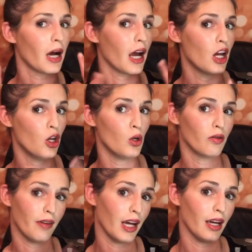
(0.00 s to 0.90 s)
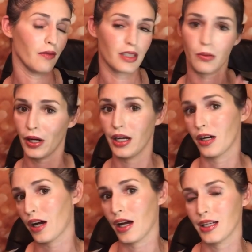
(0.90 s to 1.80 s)
my new faves right
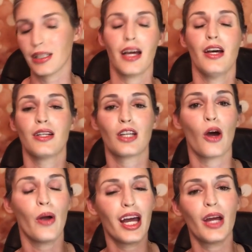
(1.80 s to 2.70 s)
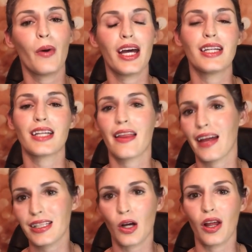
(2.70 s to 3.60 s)
here, guys. So anyways,
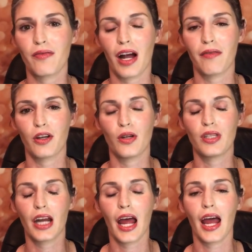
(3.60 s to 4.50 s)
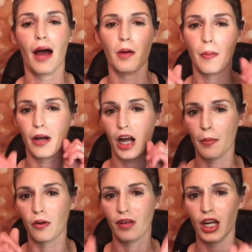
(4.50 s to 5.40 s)
that's all I've got for you today. I'm going to put a
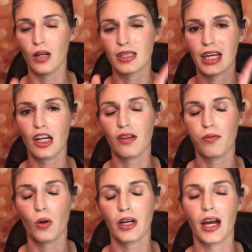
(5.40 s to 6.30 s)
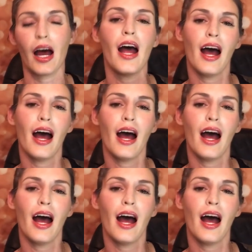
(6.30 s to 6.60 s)
couple videos here for you.